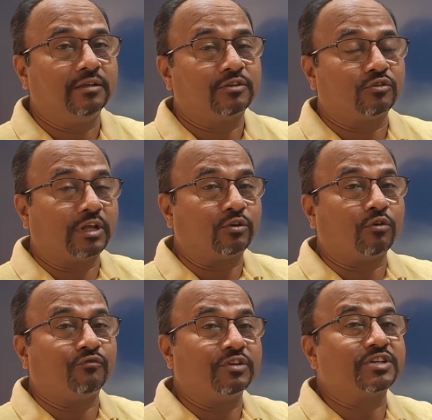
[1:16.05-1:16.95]
so that
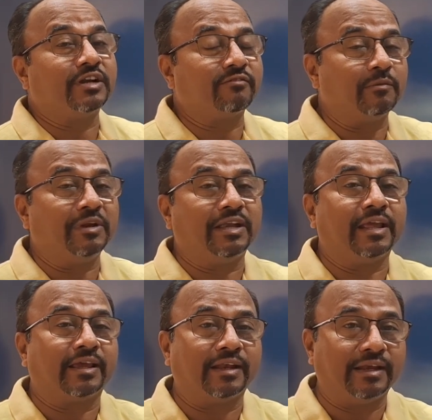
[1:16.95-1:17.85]
coefficient will be
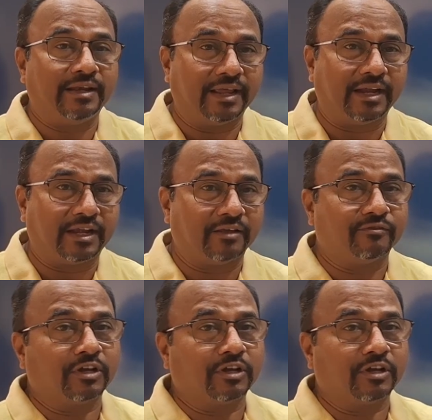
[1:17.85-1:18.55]
taken in negative.